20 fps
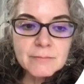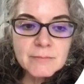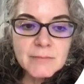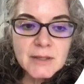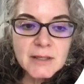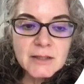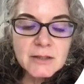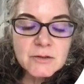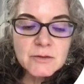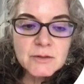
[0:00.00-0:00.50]

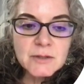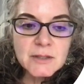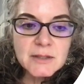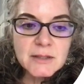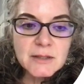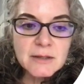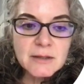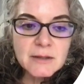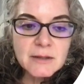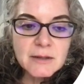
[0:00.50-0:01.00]
it uses
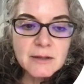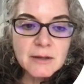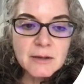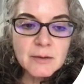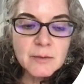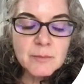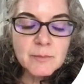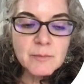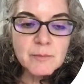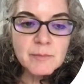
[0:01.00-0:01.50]

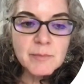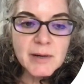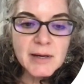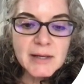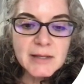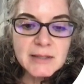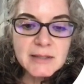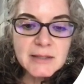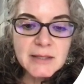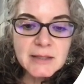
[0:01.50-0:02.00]
a
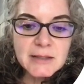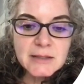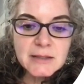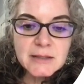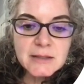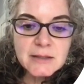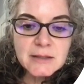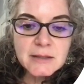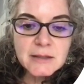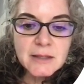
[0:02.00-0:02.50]
bus that
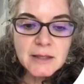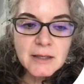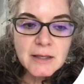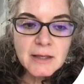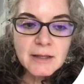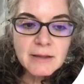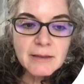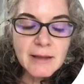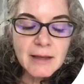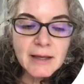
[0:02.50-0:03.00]

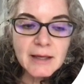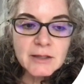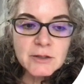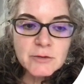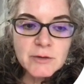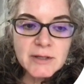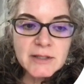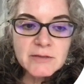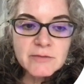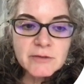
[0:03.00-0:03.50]
can
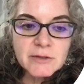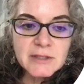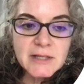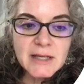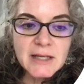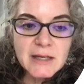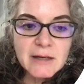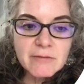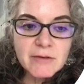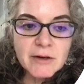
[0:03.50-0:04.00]
transfer
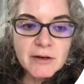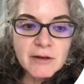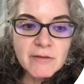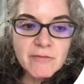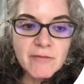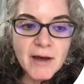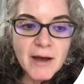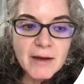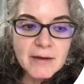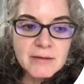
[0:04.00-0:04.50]
data very
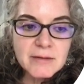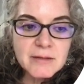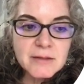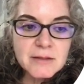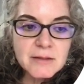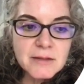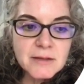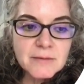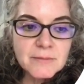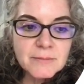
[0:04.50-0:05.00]

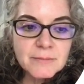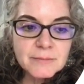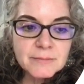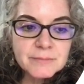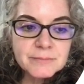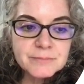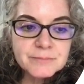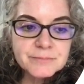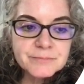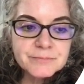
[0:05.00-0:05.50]
fast
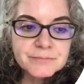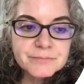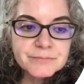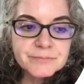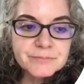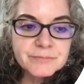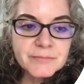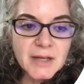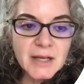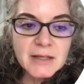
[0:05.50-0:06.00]

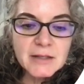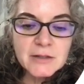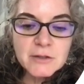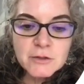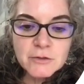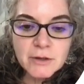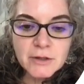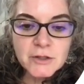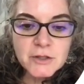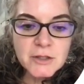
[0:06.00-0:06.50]
and
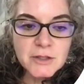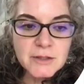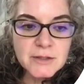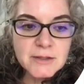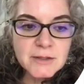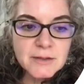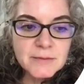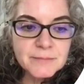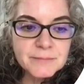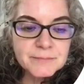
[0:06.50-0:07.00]

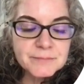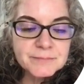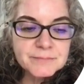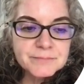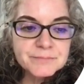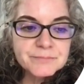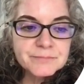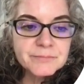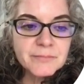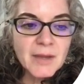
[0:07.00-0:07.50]
instructions.
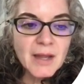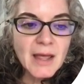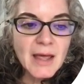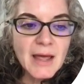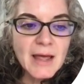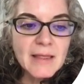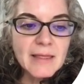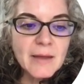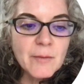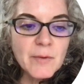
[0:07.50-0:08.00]

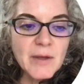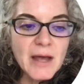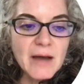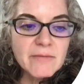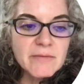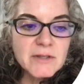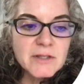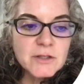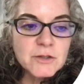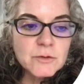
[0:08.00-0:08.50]
Then we
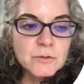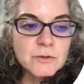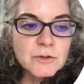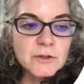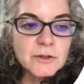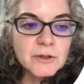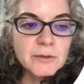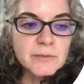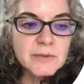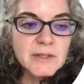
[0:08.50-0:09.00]
have these two
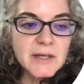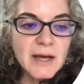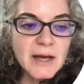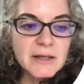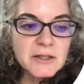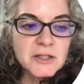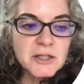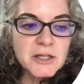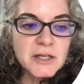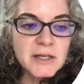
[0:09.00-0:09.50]
terms,
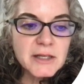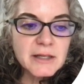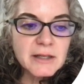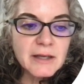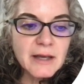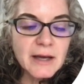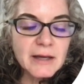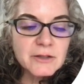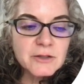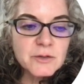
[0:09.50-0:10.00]
cache hit and
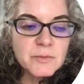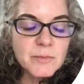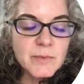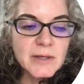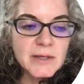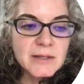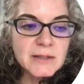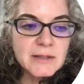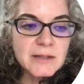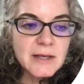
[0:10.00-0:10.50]
cache
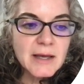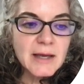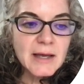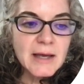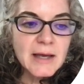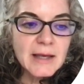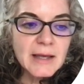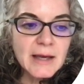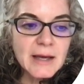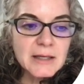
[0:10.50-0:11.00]
miss.
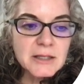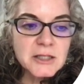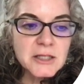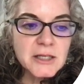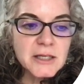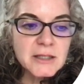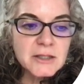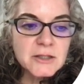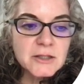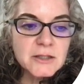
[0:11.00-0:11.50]
Cache
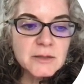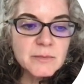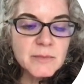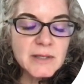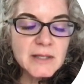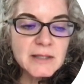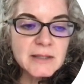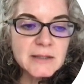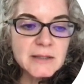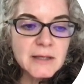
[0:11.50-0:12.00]
hit just
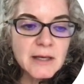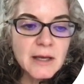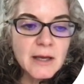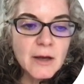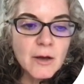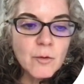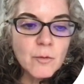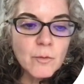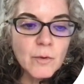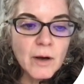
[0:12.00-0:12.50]
means
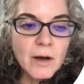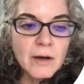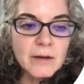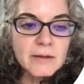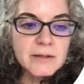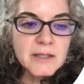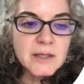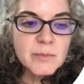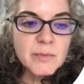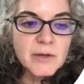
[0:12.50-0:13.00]

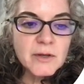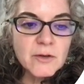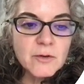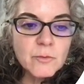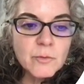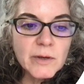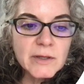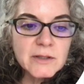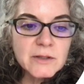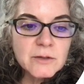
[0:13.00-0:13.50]
CPU
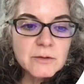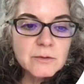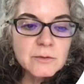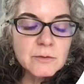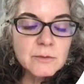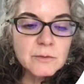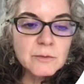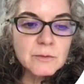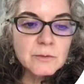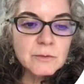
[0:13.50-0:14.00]
went to
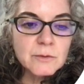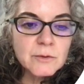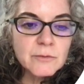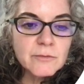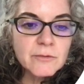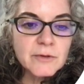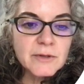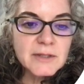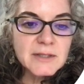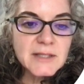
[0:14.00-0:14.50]
look
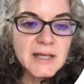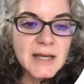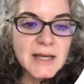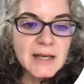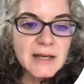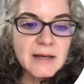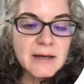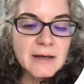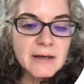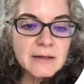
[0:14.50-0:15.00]
for the
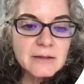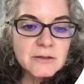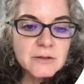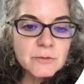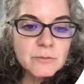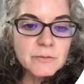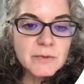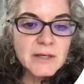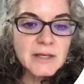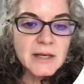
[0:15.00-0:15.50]
data, to
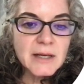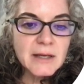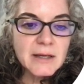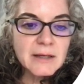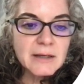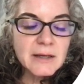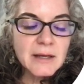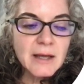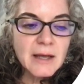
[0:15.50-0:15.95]
read it,